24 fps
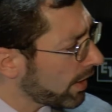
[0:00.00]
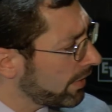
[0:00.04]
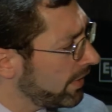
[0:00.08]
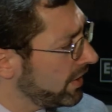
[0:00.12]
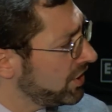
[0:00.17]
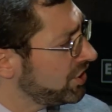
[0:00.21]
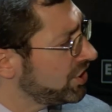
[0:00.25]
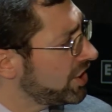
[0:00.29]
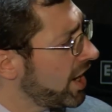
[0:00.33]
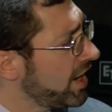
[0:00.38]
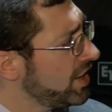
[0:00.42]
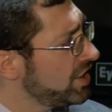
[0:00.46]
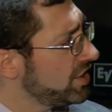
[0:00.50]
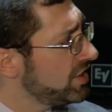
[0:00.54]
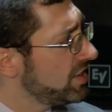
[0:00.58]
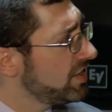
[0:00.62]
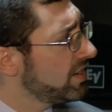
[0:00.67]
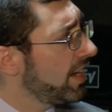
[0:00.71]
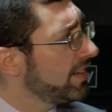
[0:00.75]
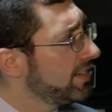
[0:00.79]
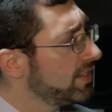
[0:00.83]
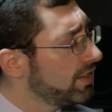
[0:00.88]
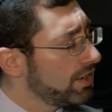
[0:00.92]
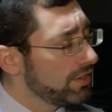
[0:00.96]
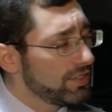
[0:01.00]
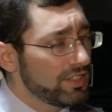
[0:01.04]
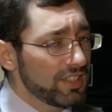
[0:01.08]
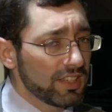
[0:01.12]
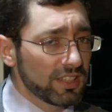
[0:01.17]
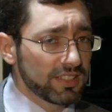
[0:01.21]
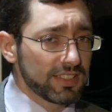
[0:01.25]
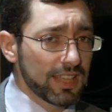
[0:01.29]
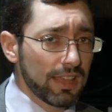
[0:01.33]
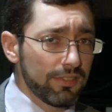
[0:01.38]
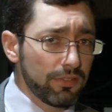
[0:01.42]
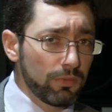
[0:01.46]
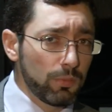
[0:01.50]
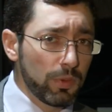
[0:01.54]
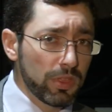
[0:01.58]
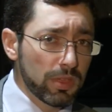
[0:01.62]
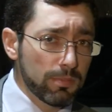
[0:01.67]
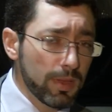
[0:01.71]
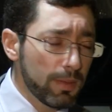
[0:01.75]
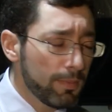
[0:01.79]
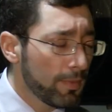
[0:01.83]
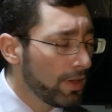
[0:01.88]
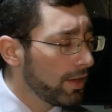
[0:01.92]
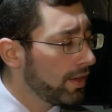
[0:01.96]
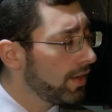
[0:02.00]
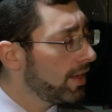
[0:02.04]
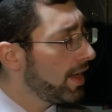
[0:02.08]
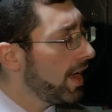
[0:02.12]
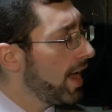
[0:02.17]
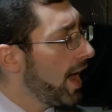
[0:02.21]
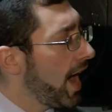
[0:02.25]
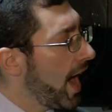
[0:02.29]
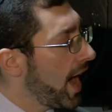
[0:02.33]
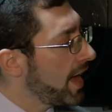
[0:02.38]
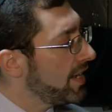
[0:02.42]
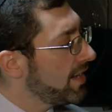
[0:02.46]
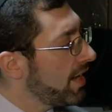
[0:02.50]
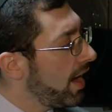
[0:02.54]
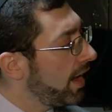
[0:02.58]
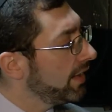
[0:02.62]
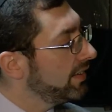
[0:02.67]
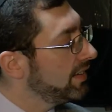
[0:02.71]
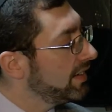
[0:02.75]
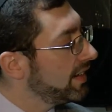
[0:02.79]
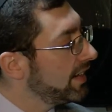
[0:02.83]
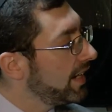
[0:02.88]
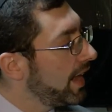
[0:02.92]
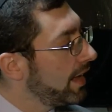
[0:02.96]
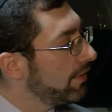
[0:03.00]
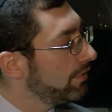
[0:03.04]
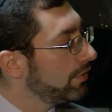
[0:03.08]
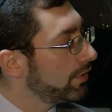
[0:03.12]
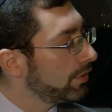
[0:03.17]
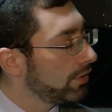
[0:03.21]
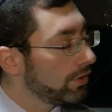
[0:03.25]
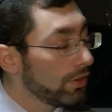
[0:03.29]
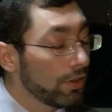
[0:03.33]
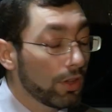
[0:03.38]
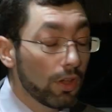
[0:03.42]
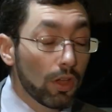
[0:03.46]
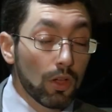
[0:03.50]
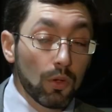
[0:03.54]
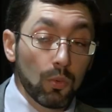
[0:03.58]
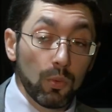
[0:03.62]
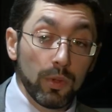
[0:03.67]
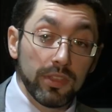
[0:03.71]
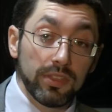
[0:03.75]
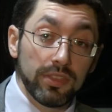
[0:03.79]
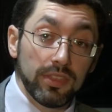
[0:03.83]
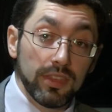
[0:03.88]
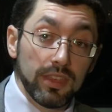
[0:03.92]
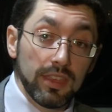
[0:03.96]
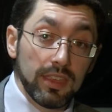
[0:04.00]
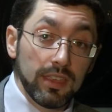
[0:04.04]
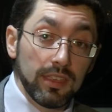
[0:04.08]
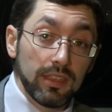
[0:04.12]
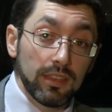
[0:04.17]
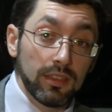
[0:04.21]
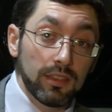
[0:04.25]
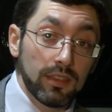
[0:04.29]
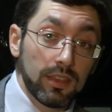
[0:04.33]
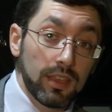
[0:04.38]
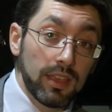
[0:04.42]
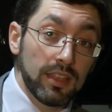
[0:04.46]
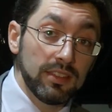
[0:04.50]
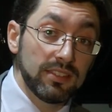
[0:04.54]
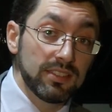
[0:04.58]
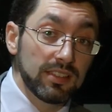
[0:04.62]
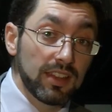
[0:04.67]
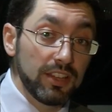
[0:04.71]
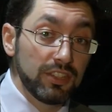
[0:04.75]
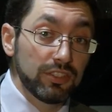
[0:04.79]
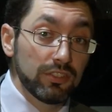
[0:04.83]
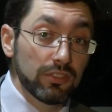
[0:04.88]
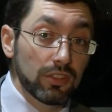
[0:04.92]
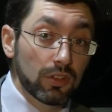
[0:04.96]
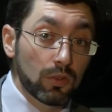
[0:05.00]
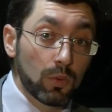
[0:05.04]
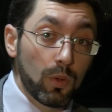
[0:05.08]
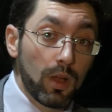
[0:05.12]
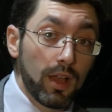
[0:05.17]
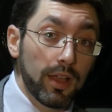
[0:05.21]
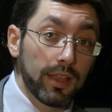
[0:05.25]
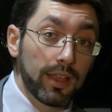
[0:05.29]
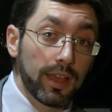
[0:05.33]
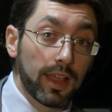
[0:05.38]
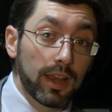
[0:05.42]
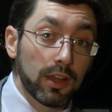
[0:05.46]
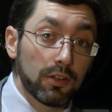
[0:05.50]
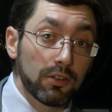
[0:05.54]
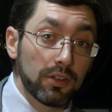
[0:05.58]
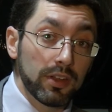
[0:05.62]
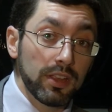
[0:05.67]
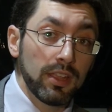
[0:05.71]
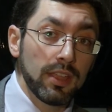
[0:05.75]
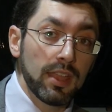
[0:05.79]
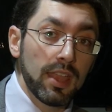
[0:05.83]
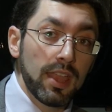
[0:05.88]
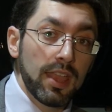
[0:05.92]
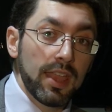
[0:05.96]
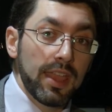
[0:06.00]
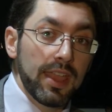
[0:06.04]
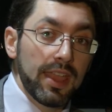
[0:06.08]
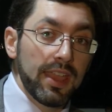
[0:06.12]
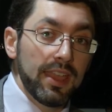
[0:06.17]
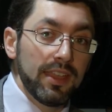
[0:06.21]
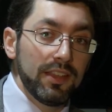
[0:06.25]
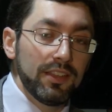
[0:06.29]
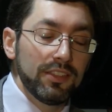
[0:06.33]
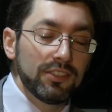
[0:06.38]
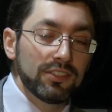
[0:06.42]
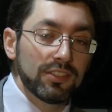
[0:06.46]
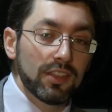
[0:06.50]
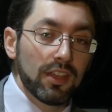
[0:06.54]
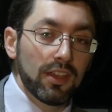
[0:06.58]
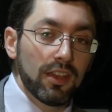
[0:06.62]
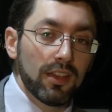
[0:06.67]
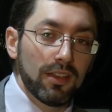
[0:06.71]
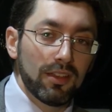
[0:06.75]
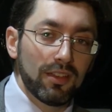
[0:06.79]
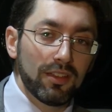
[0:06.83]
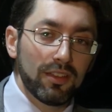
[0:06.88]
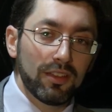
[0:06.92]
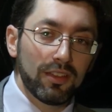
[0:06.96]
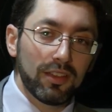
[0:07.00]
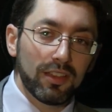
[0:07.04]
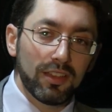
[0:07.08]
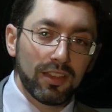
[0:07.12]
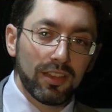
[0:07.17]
these changes in 1906-07 with the bimah and 1911 with the installation of the choir gallery is a